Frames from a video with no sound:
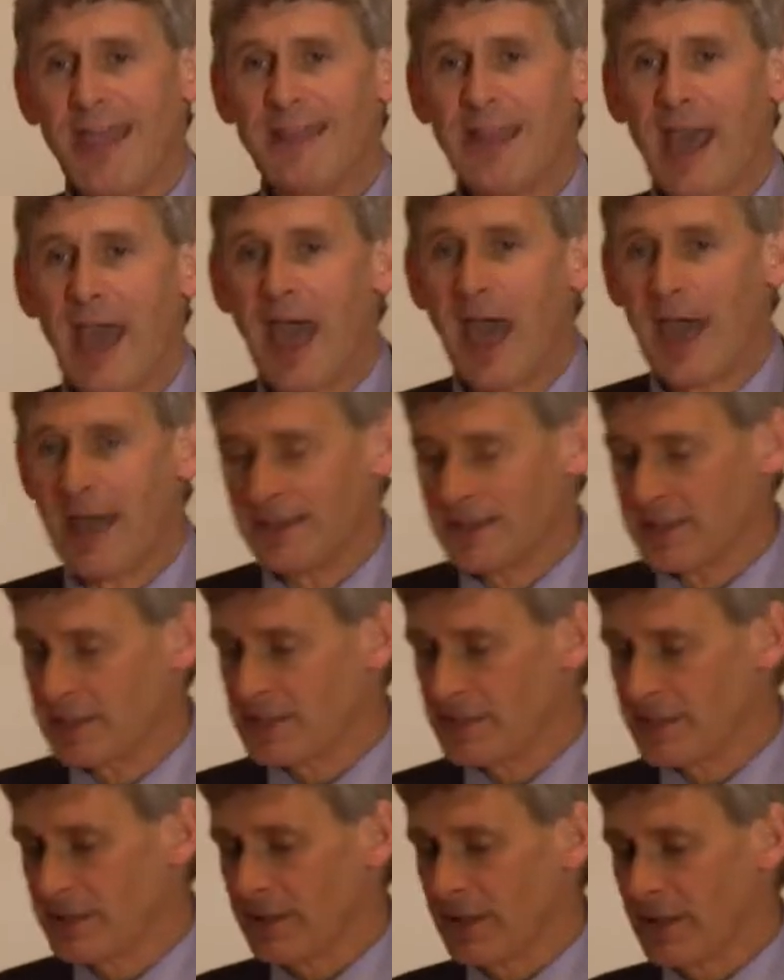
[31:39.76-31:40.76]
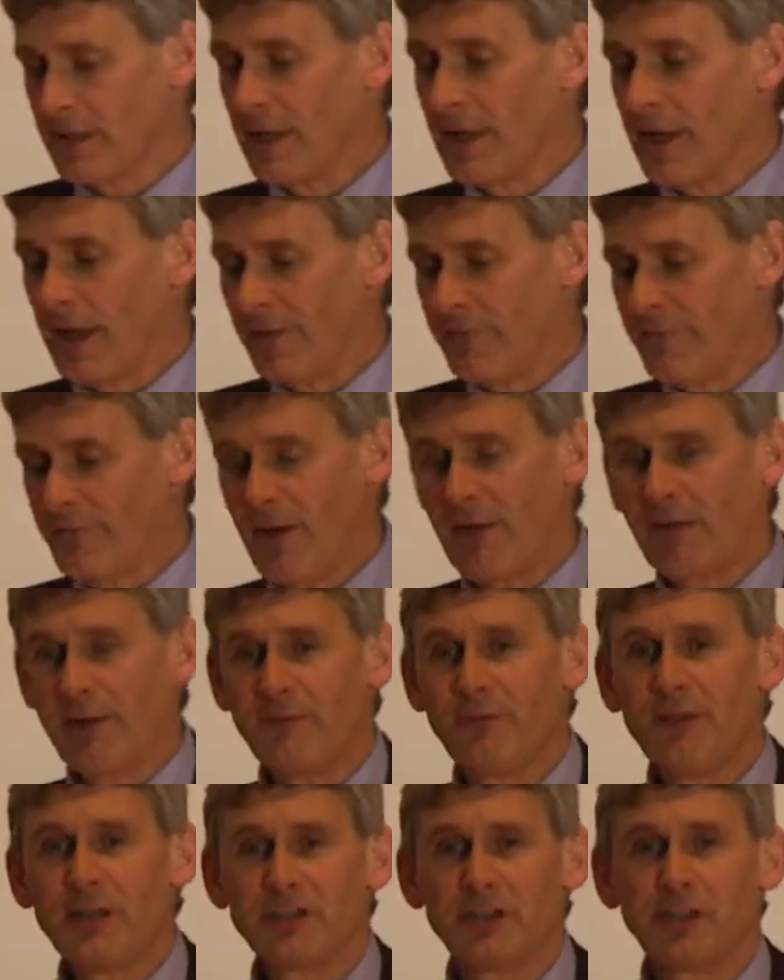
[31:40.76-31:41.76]
enhanced and very
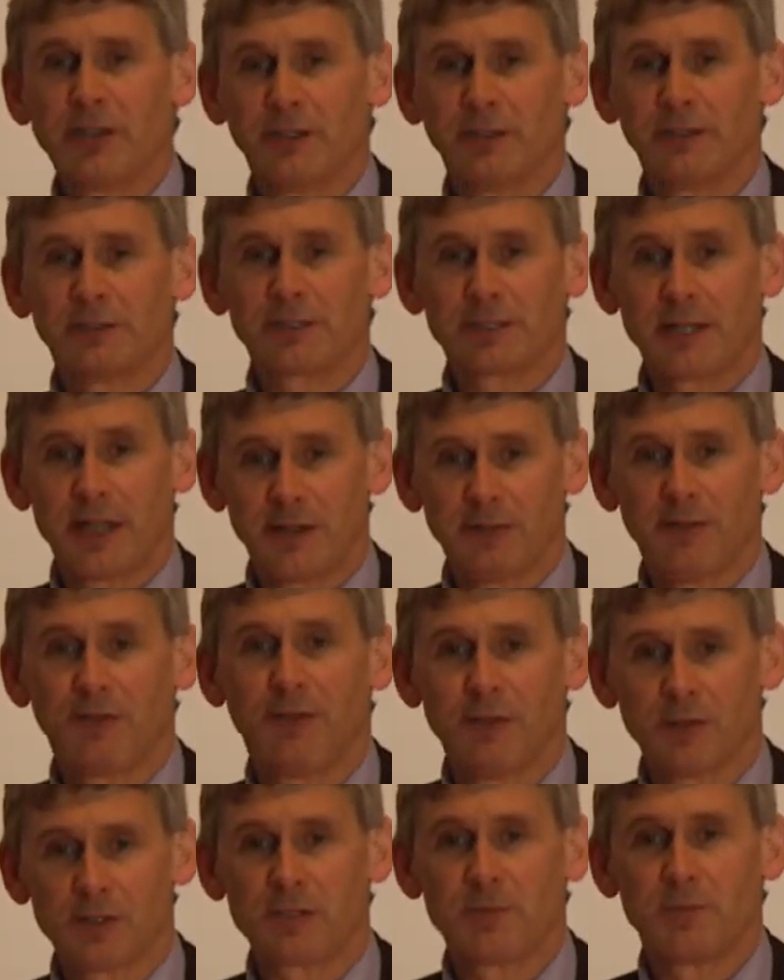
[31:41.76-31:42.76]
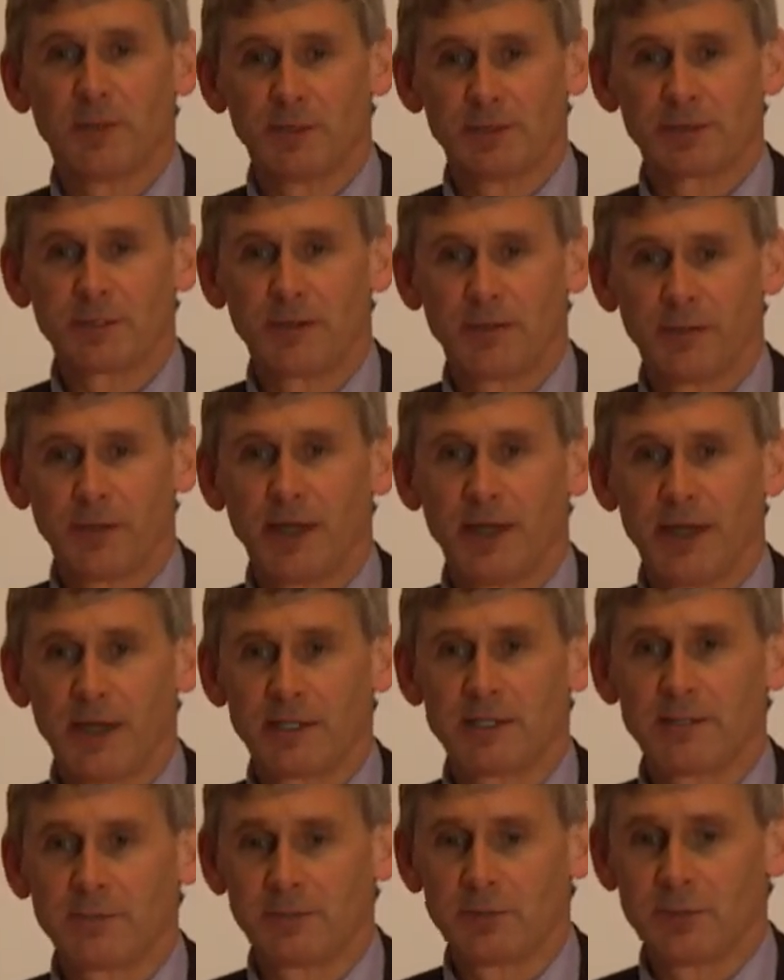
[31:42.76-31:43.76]
vigilant enforcement if we're going
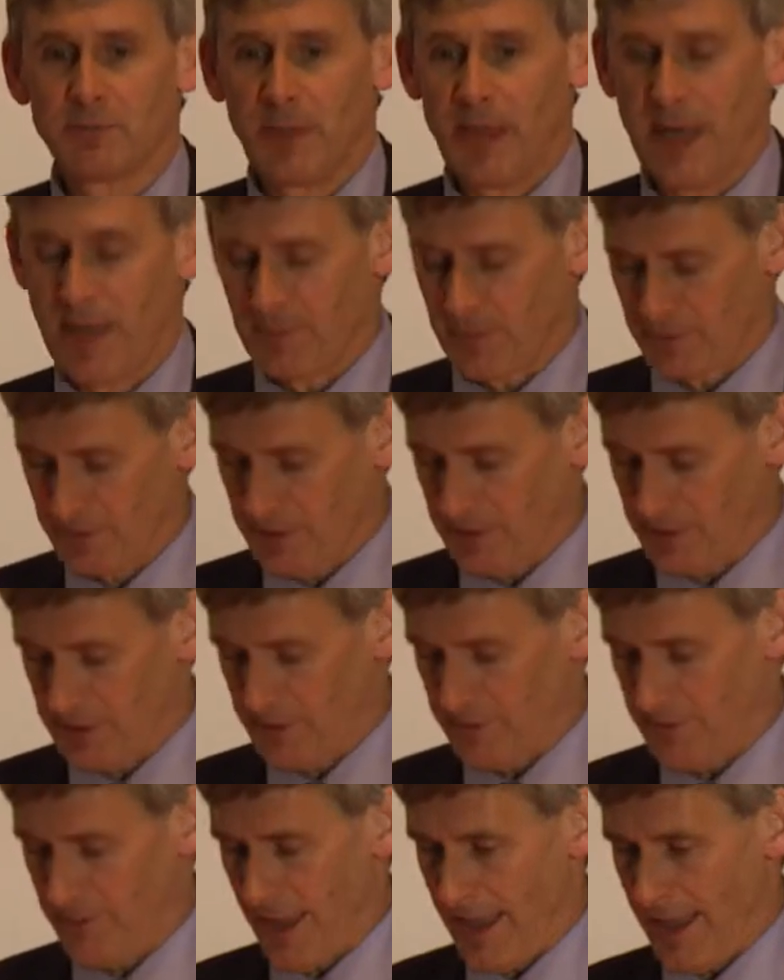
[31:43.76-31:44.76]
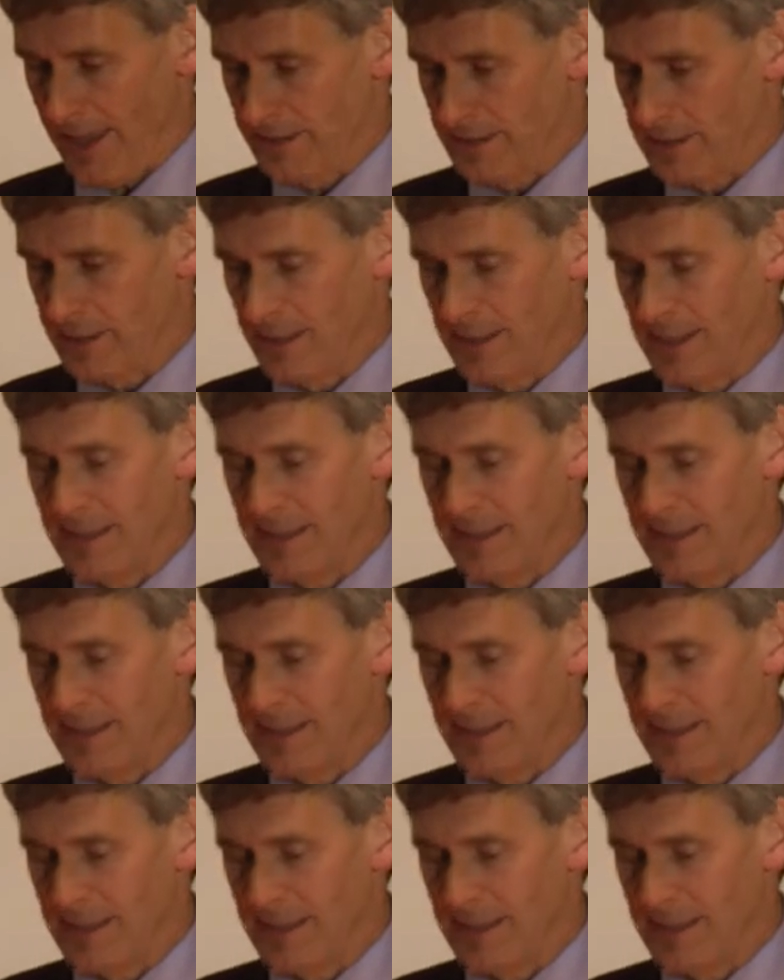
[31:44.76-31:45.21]
to be able to do that.